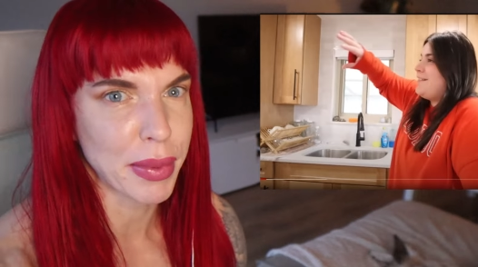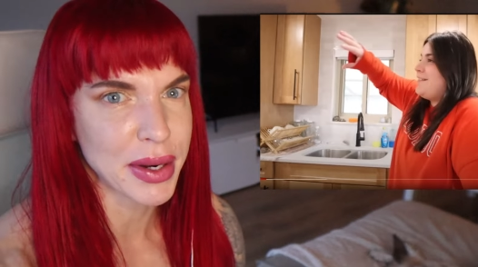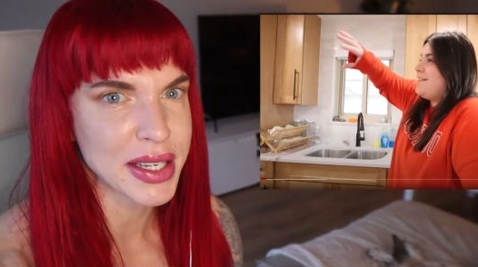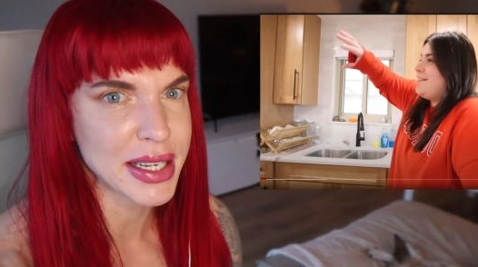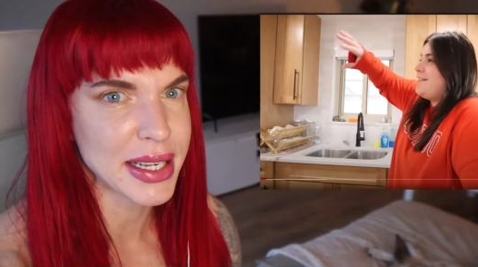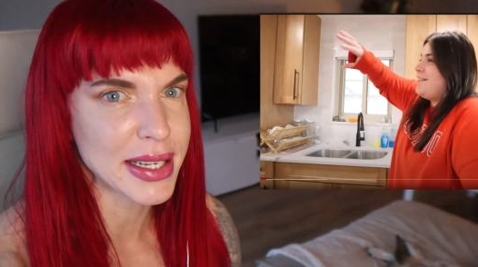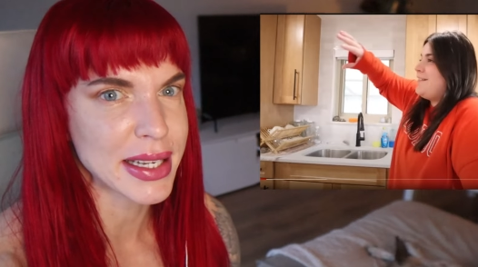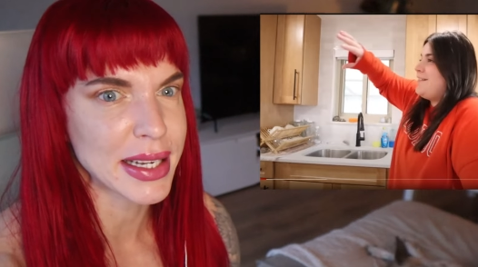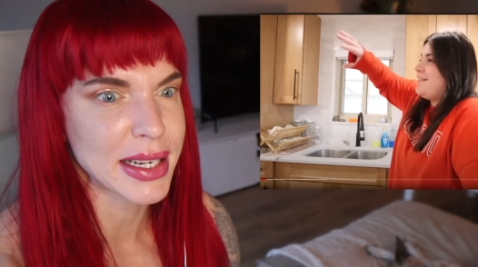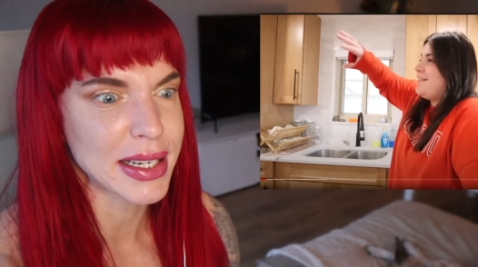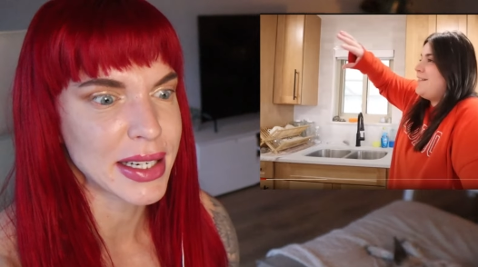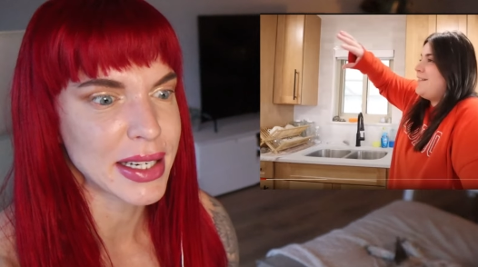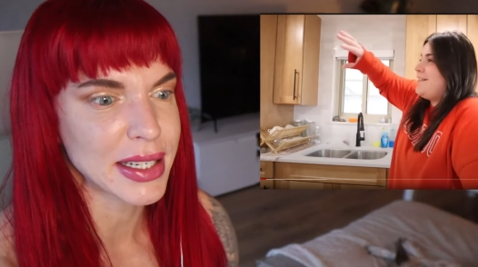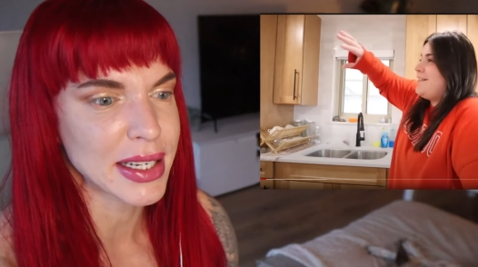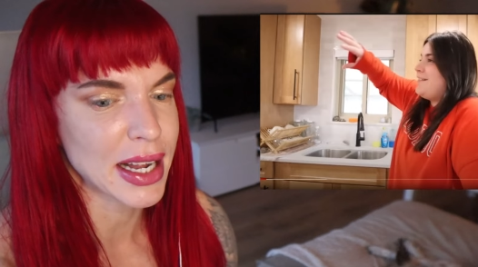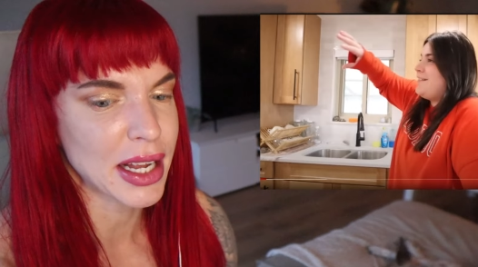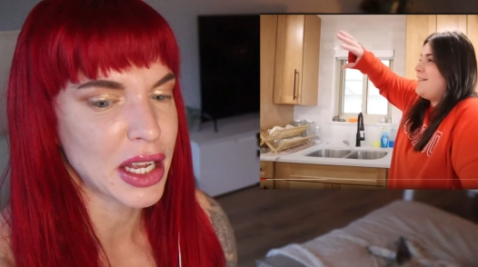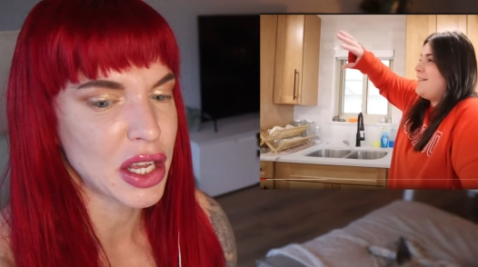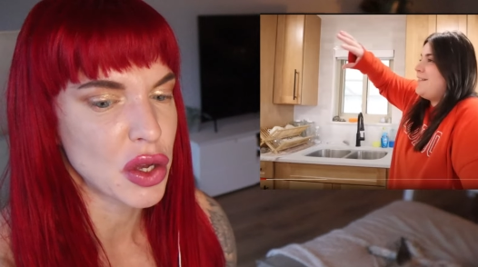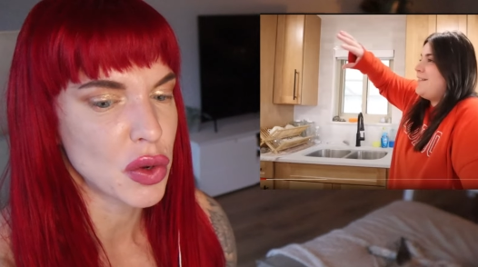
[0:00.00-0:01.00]
Speaker 1: a
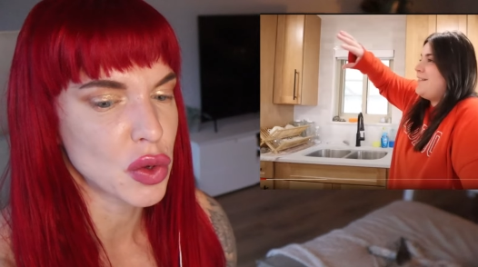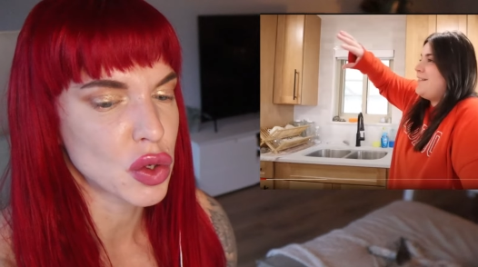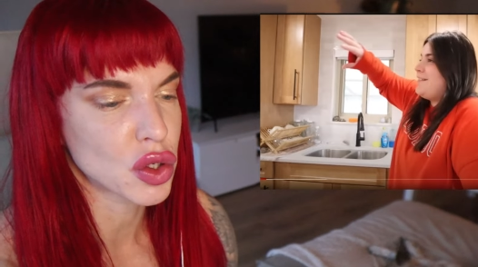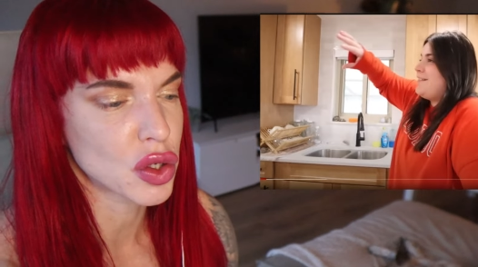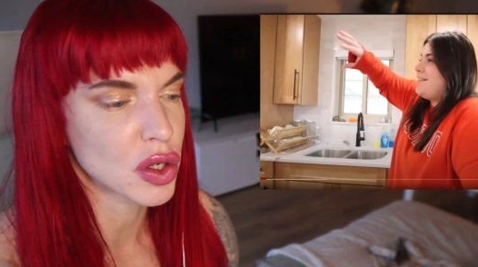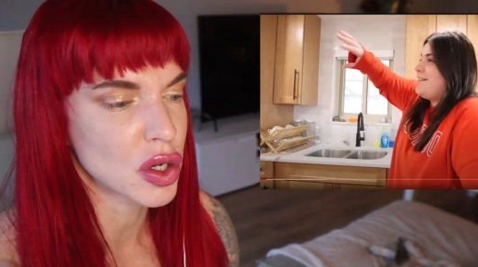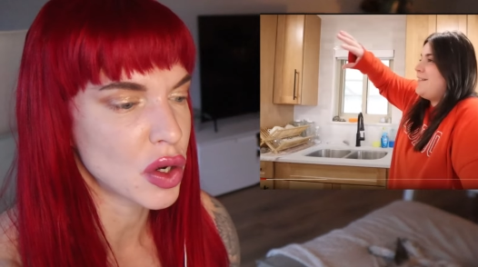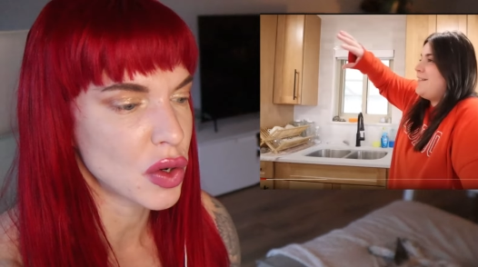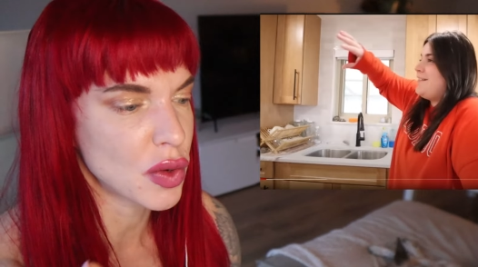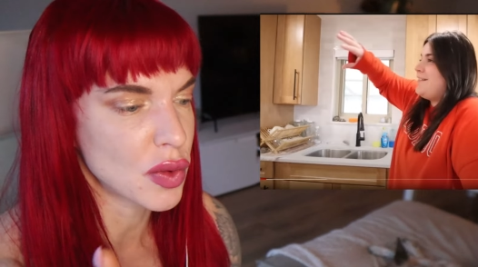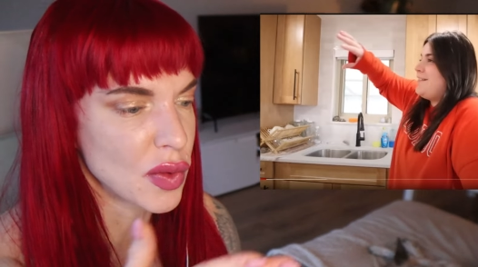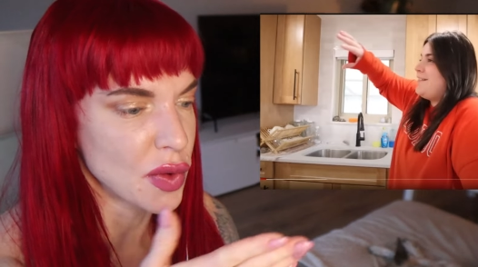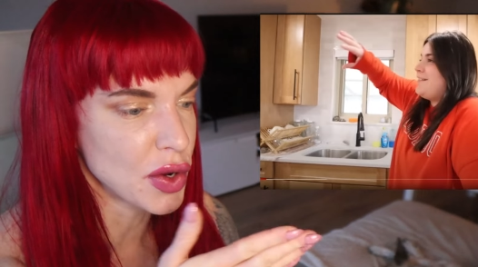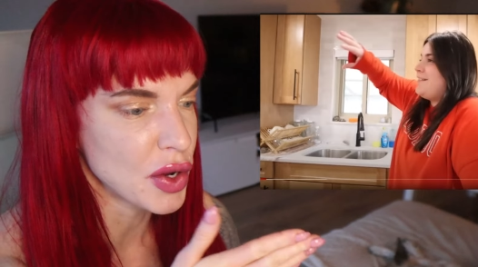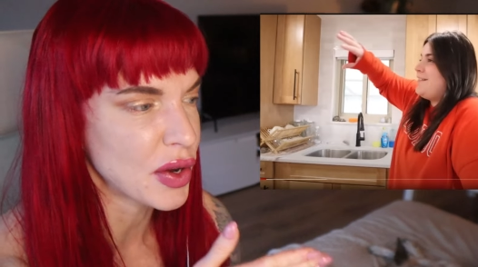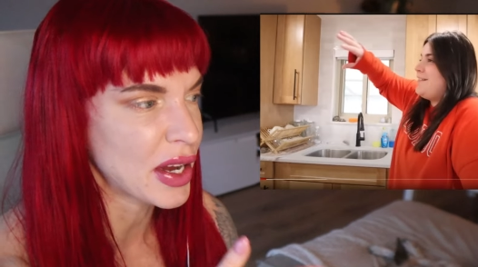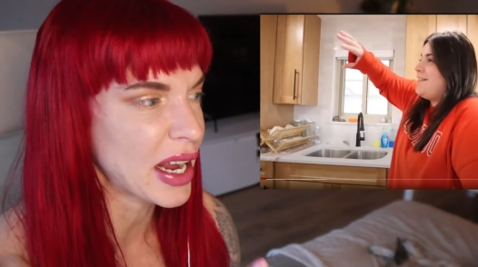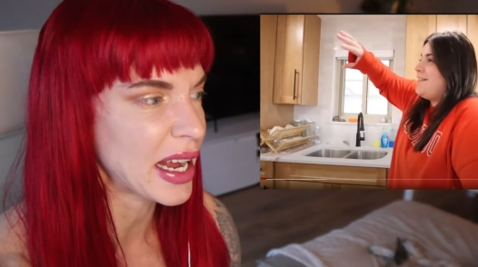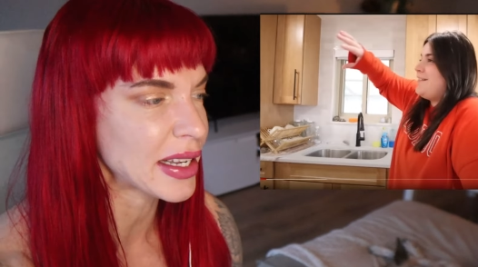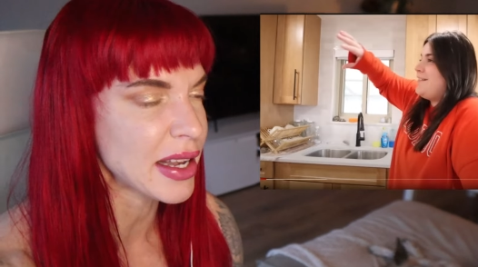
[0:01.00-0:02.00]
percentage. It's like you, you,
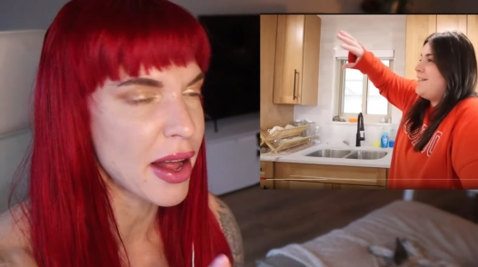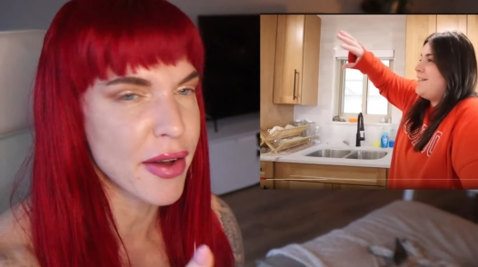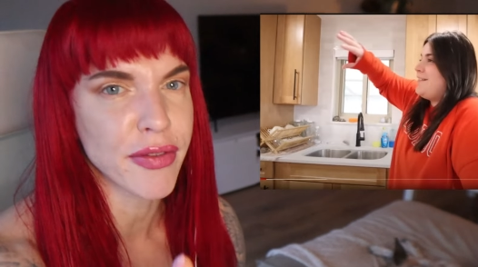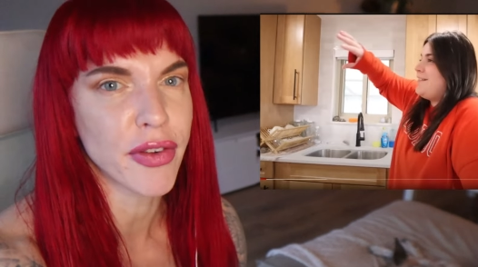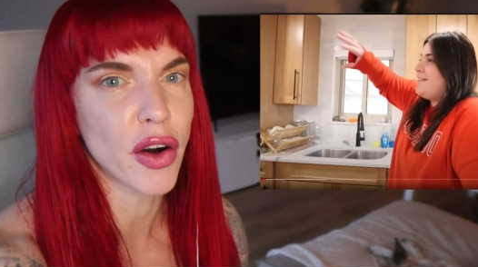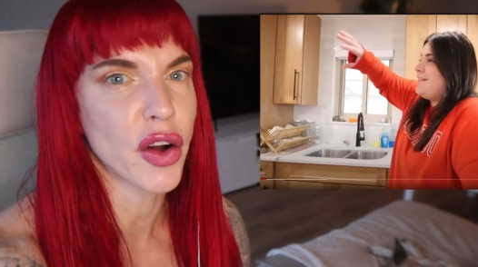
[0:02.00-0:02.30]
you get a